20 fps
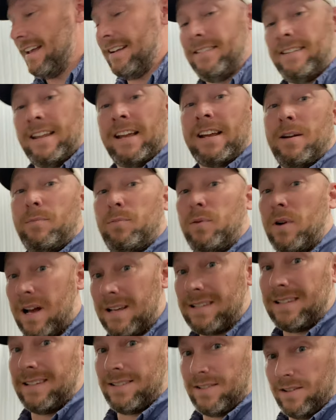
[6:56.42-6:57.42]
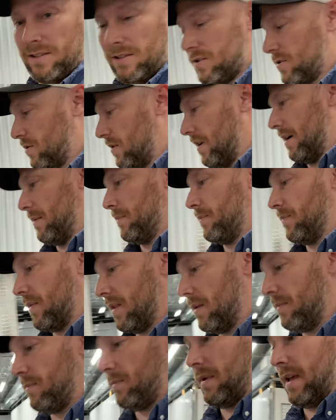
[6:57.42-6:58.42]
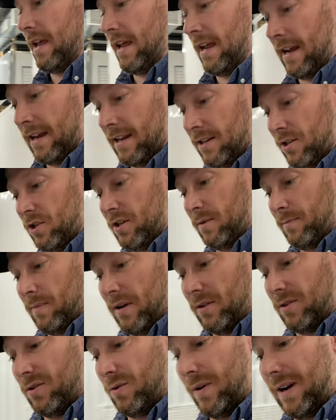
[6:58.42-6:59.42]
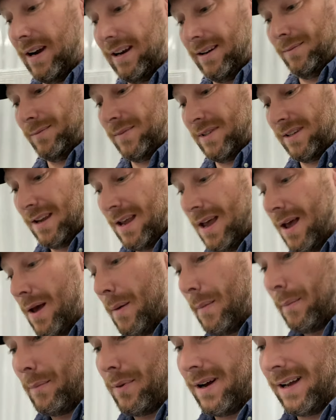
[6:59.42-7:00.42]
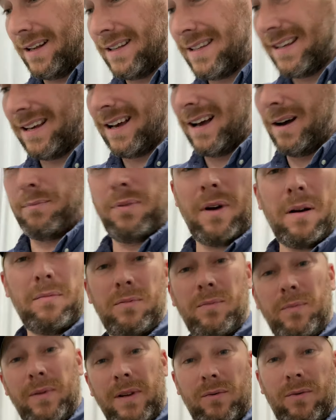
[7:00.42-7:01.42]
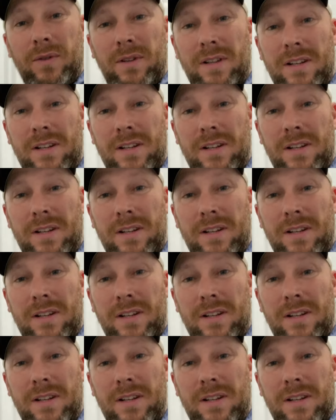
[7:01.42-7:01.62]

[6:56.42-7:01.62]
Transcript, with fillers: not gonna process all this crap and ship out two items, but I'll probably really